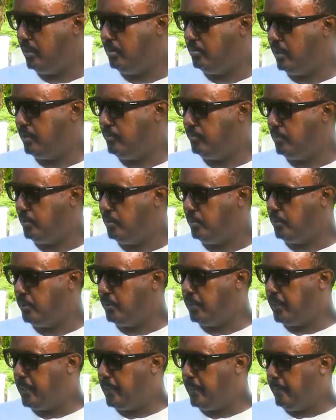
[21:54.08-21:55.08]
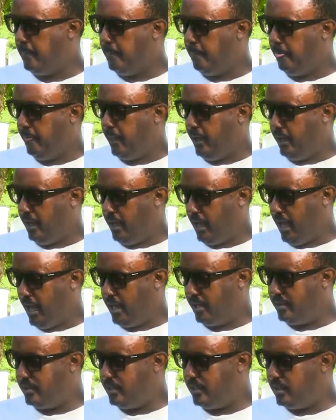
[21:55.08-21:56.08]
in my view.
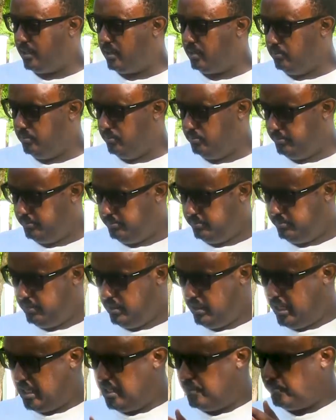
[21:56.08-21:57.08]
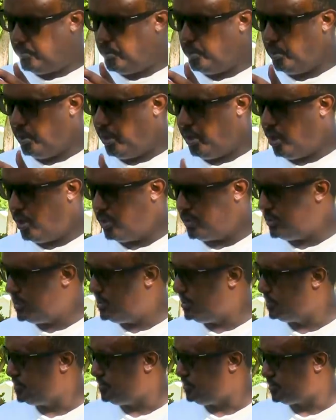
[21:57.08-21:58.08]
I think if you are
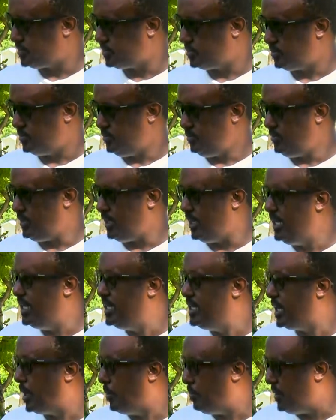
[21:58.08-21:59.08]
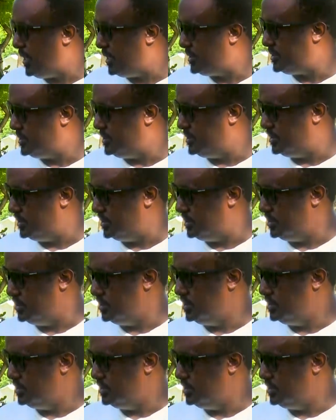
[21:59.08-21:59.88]
not in capacity